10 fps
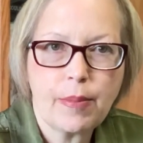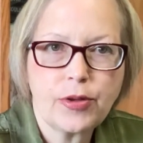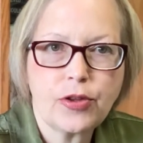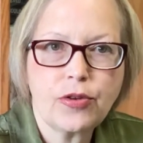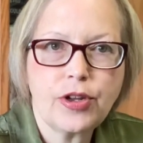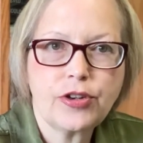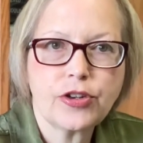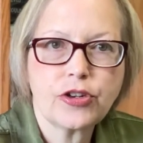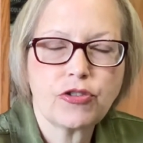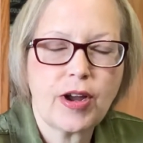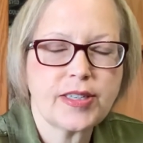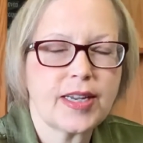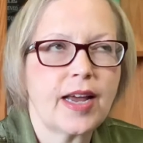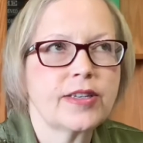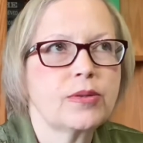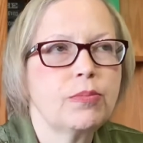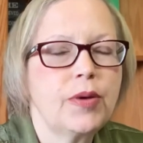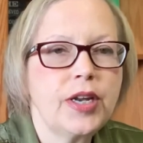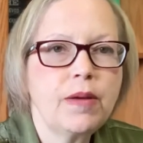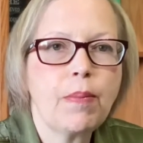you need to address as
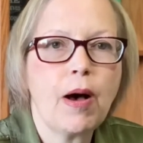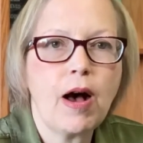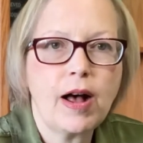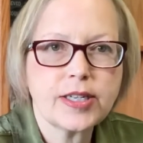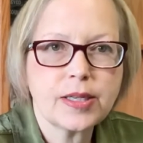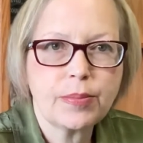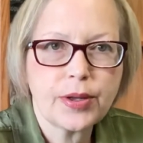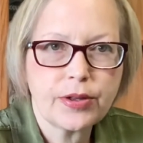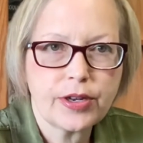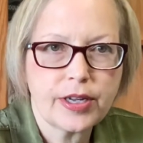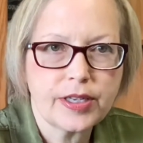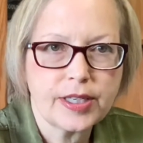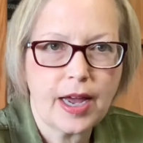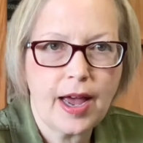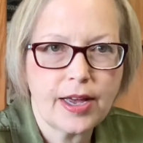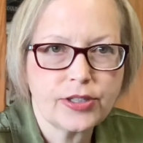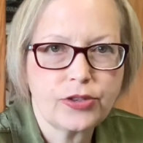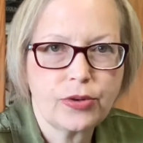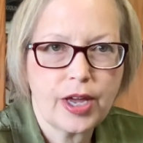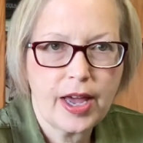many possibilities as you
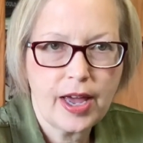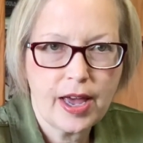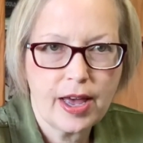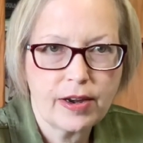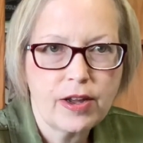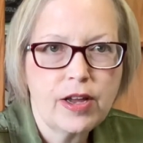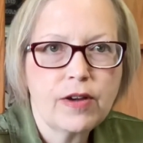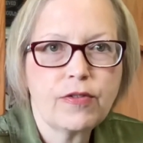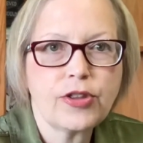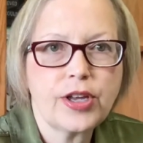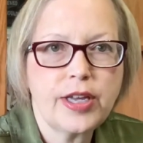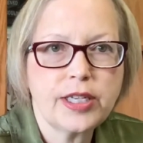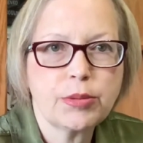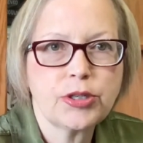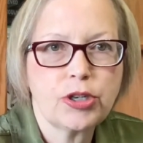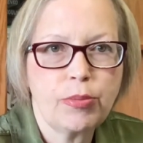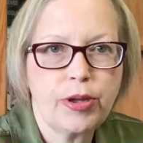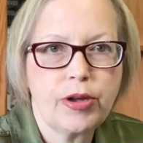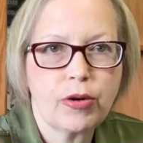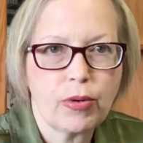can for the easement to be
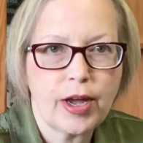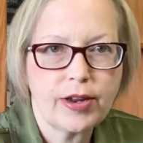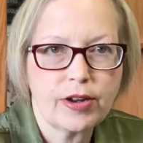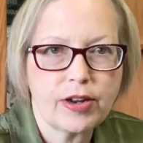created,